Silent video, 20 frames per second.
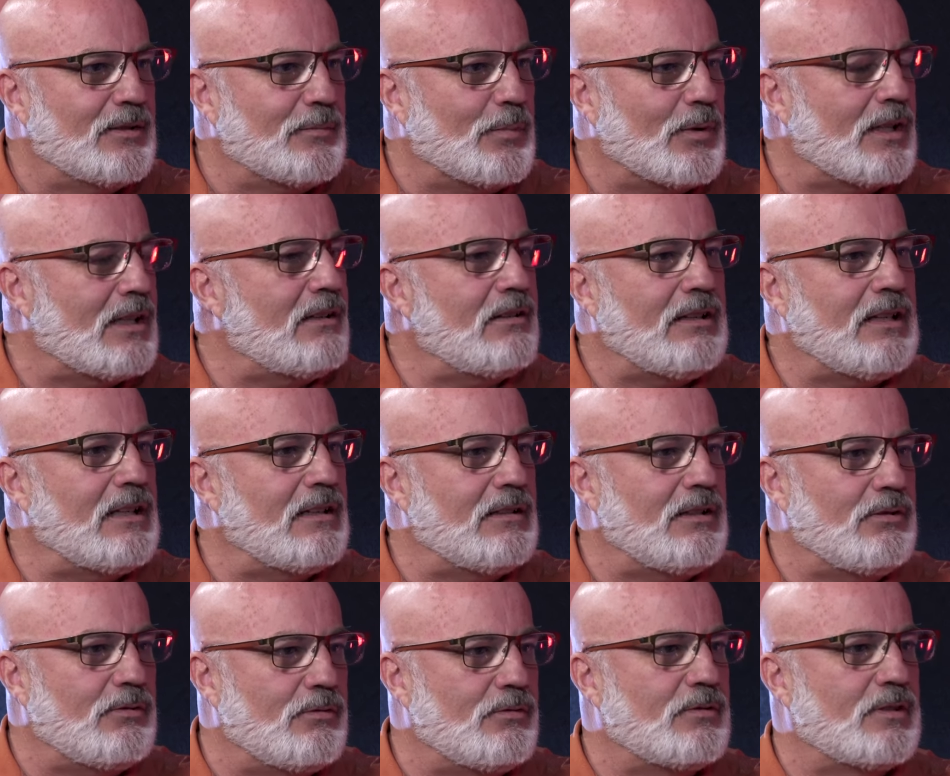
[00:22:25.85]
But
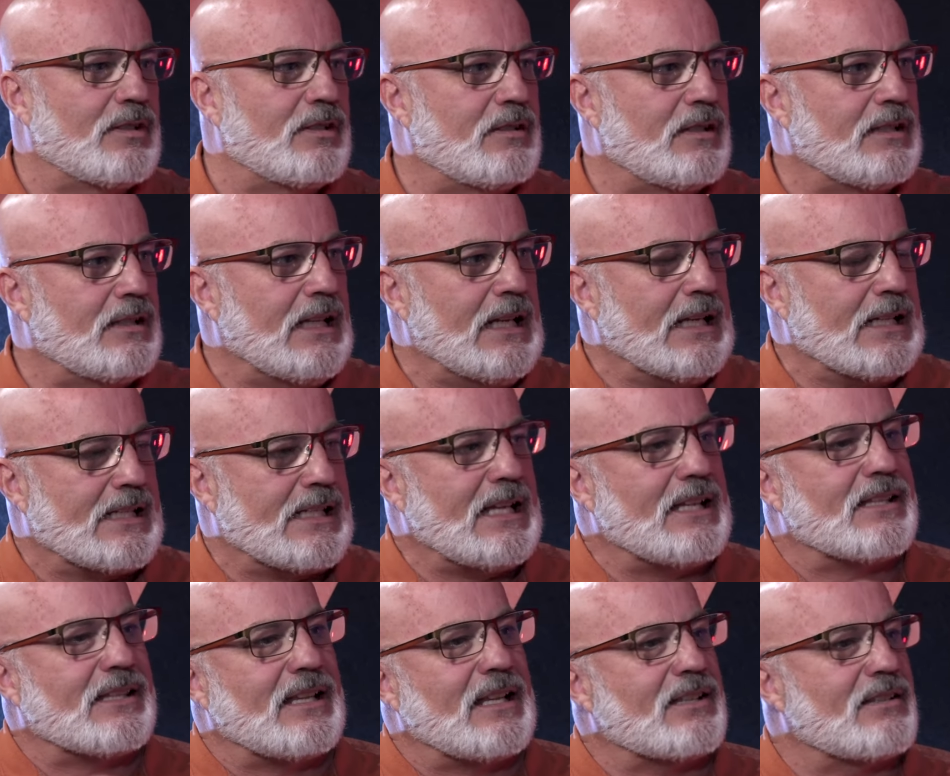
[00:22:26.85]
in a
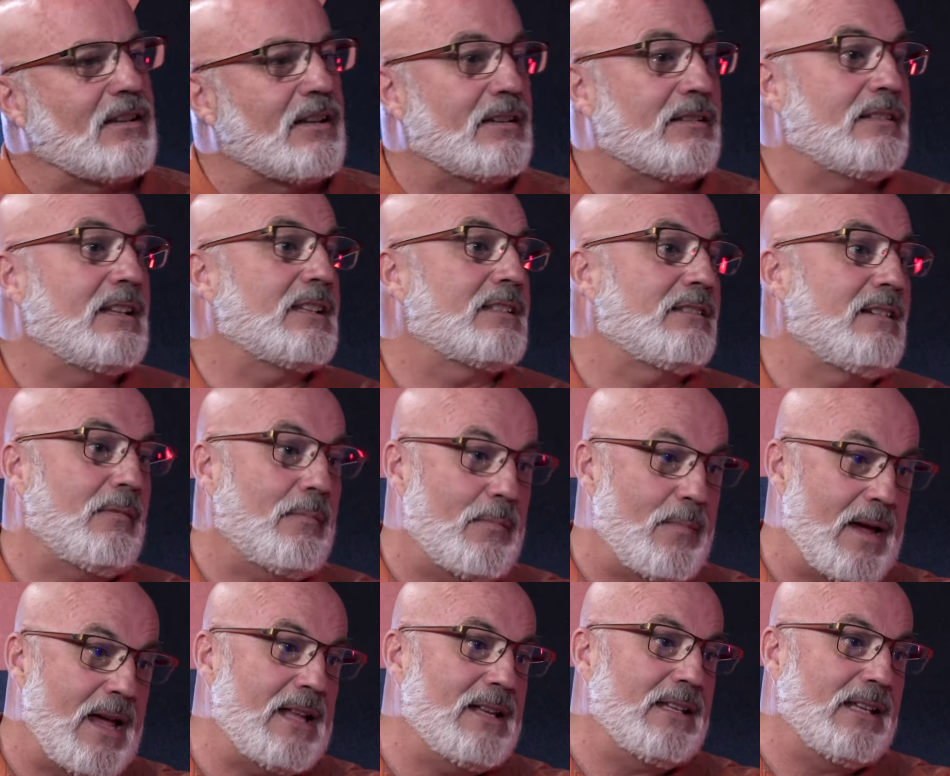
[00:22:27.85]
sense, that's not
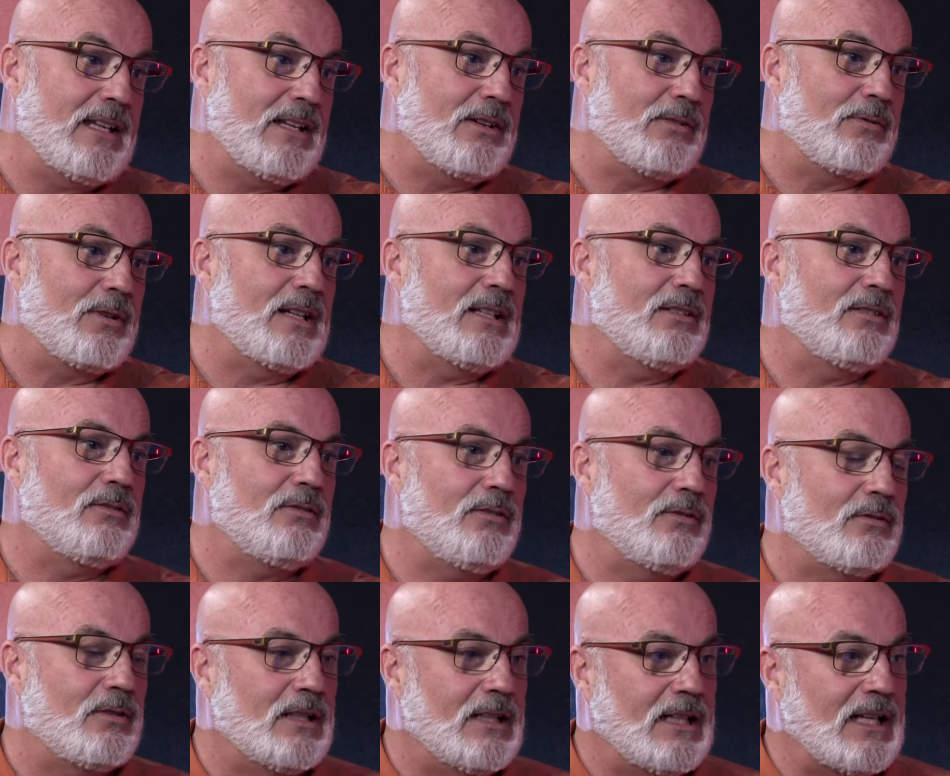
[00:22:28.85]
mandated, right?
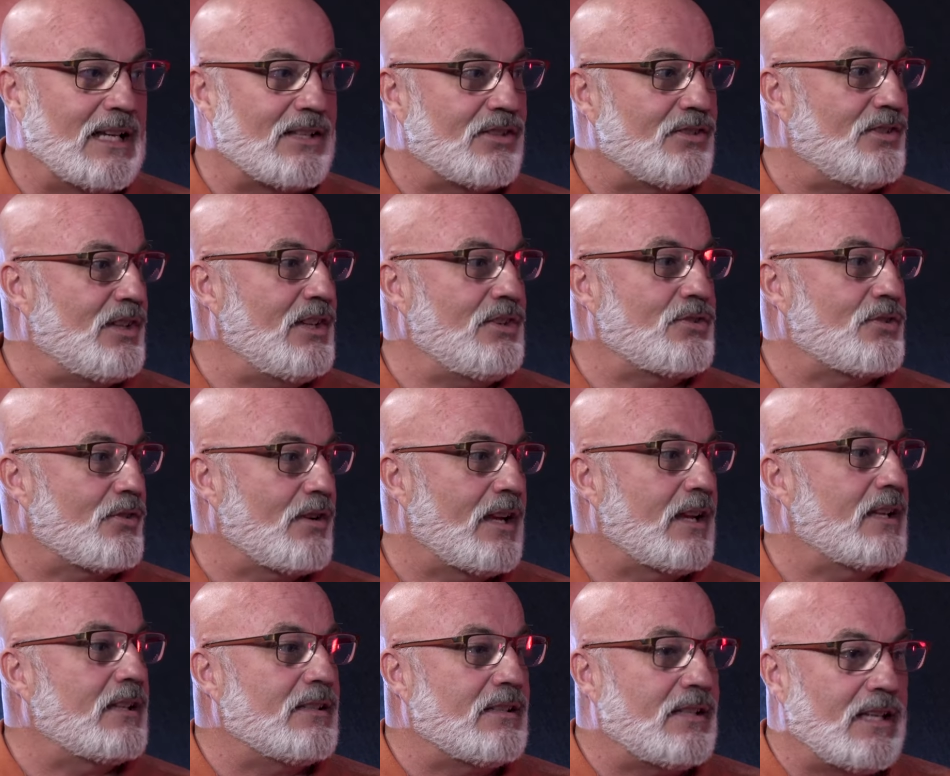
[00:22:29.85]
As a teacher, I
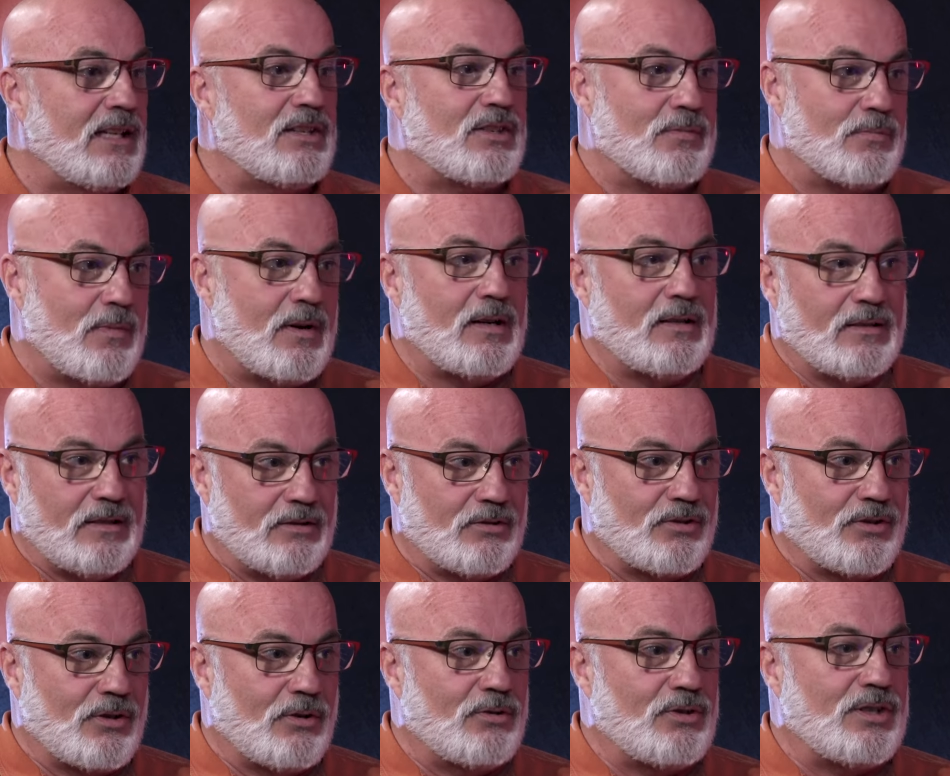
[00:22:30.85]
can teach.
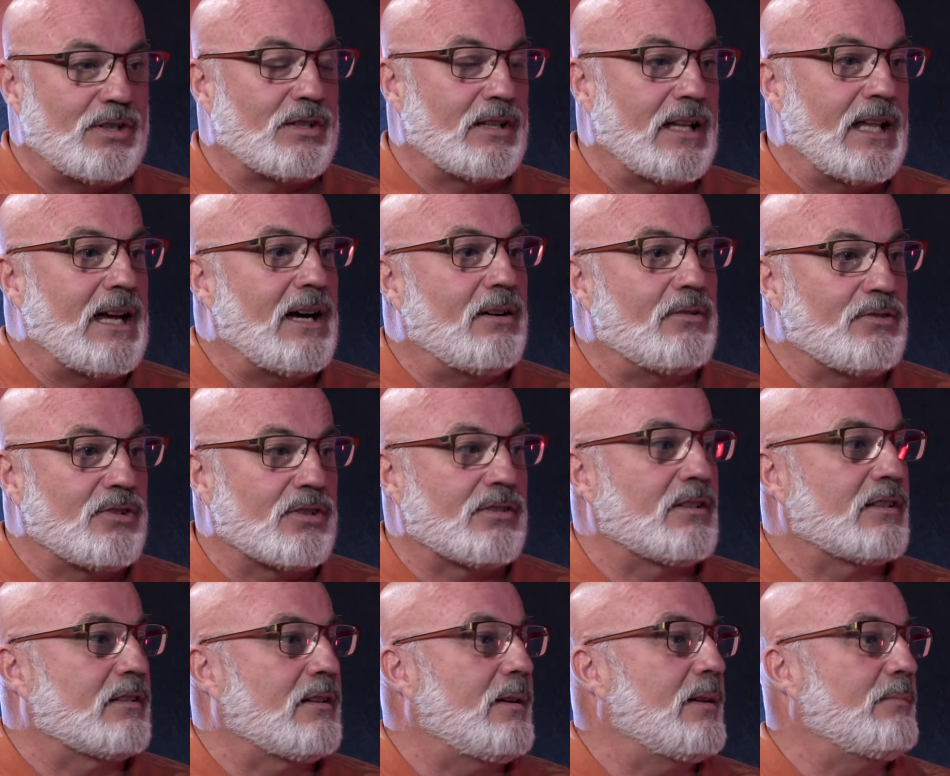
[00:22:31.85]
SOGI's allowed, just
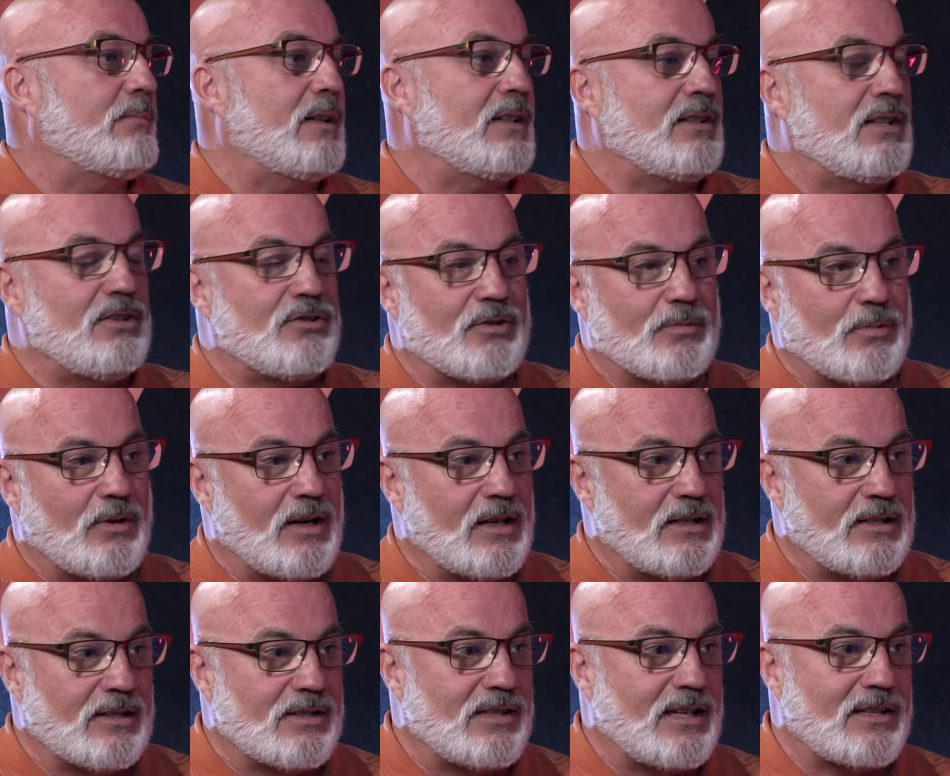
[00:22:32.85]
like my teacher brought
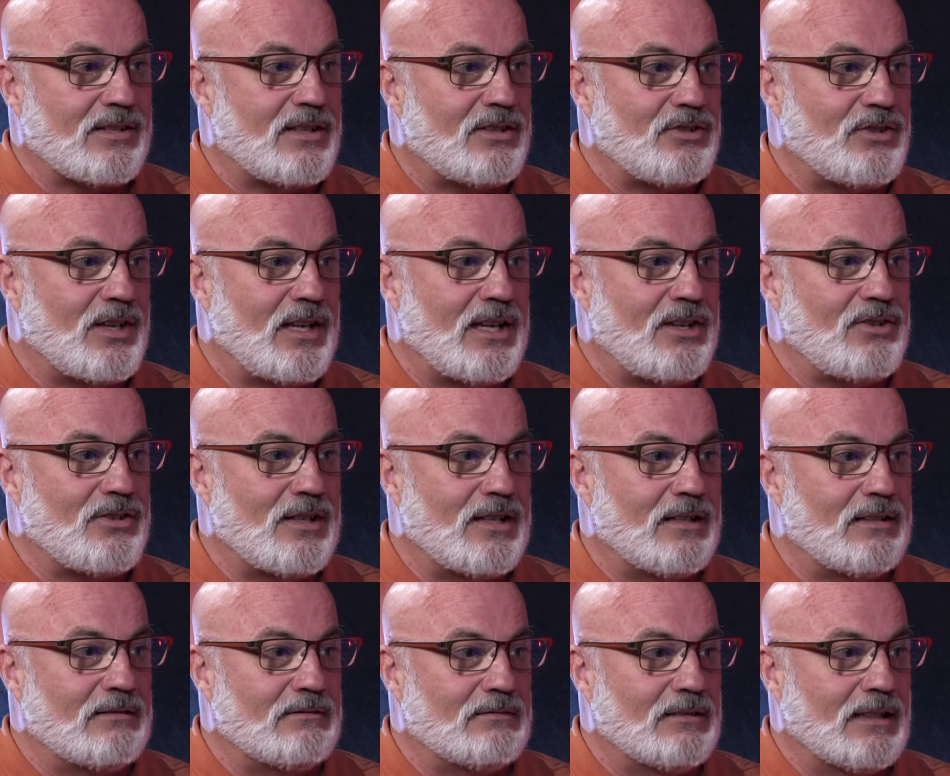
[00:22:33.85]
in the sex
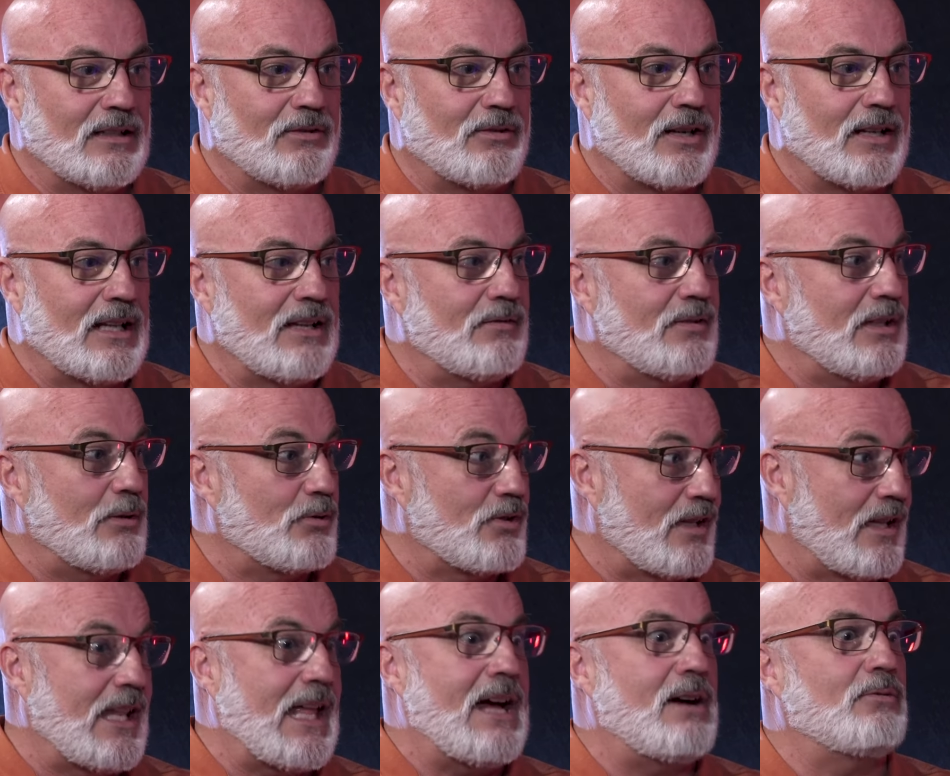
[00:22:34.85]
education in grade 11. He was
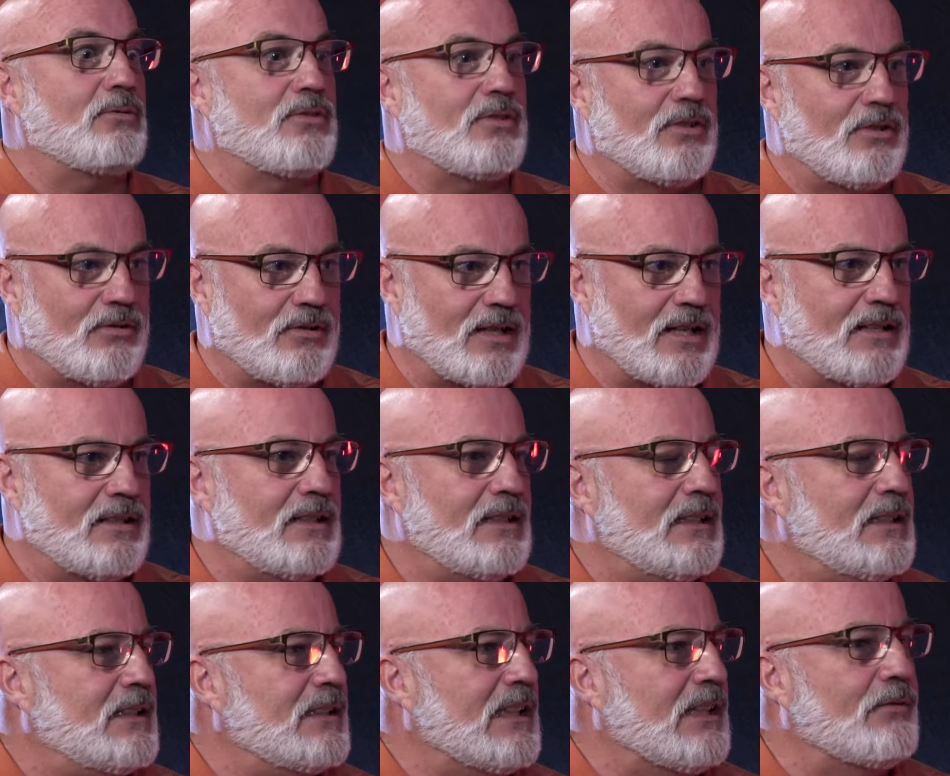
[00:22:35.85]
allowed to do that,
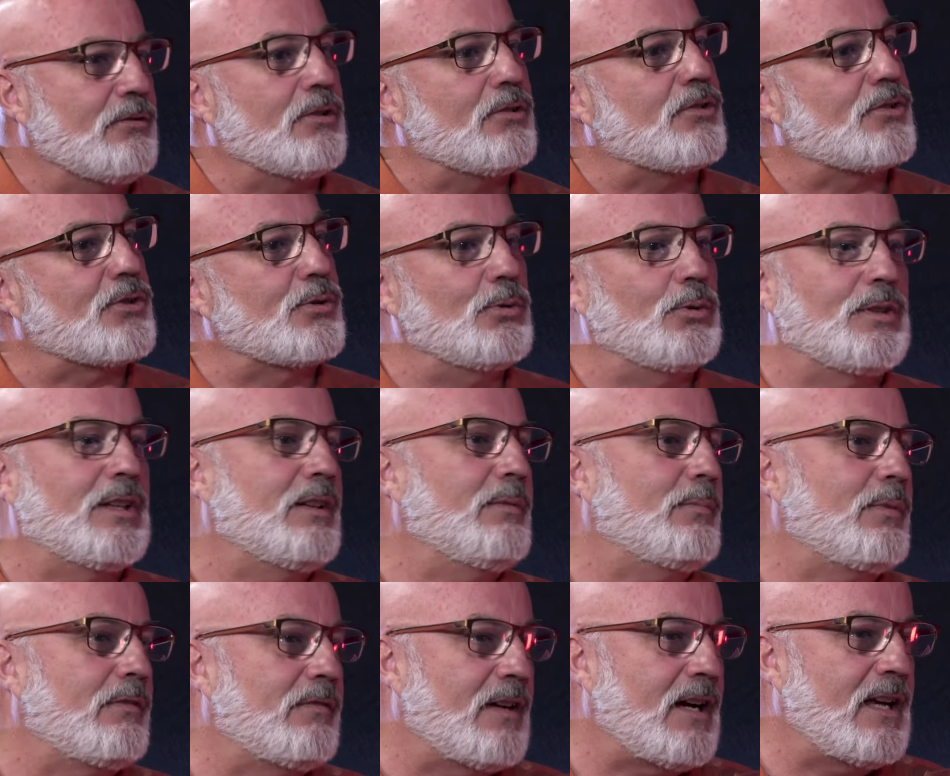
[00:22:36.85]
even though the school
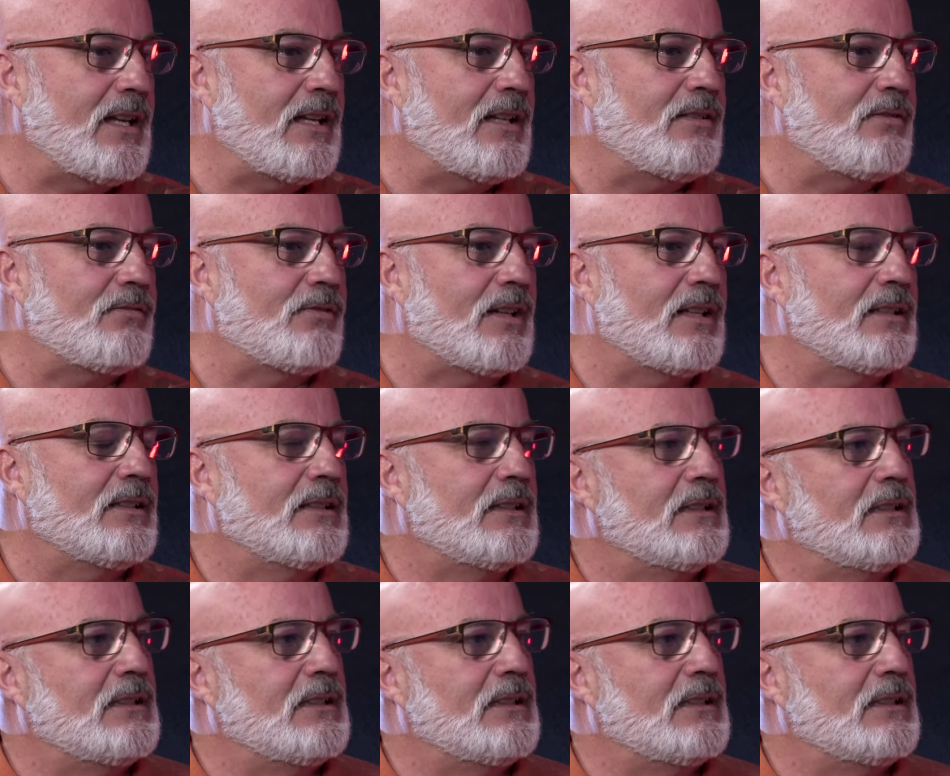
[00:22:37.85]
didn't provide it, right?